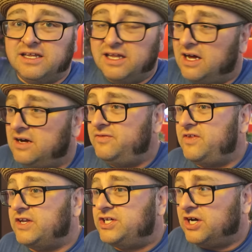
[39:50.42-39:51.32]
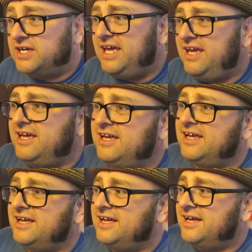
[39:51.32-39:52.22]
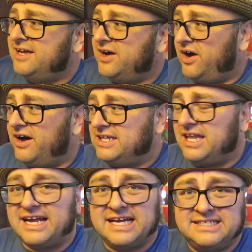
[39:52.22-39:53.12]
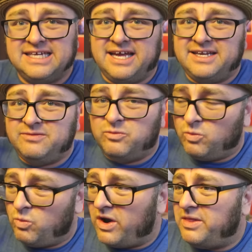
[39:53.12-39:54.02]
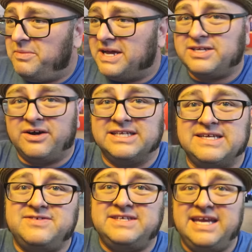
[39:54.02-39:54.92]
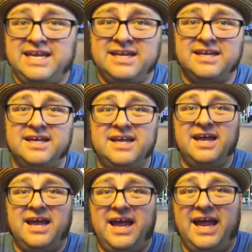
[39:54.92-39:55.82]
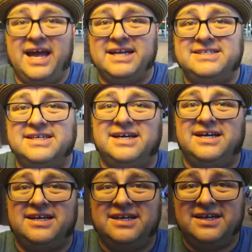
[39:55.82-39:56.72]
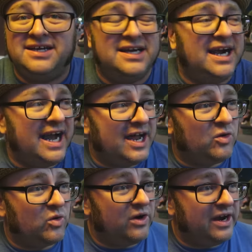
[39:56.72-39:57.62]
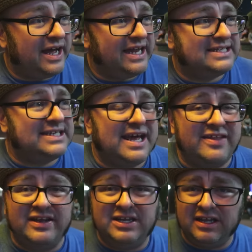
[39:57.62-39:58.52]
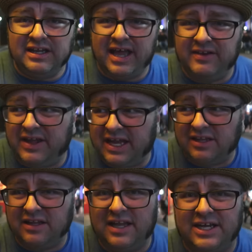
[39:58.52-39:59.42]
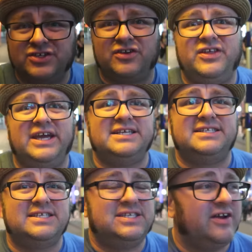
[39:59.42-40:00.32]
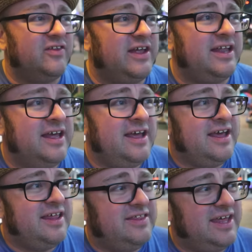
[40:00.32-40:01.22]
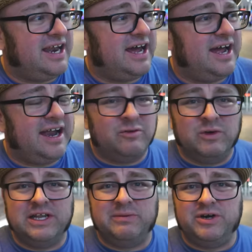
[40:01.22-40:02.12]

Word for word: Loved the Chucky haunt, like I said, one of the best haunts I've seen at Horror Nights, and they did a lot of like little extra things this year that I really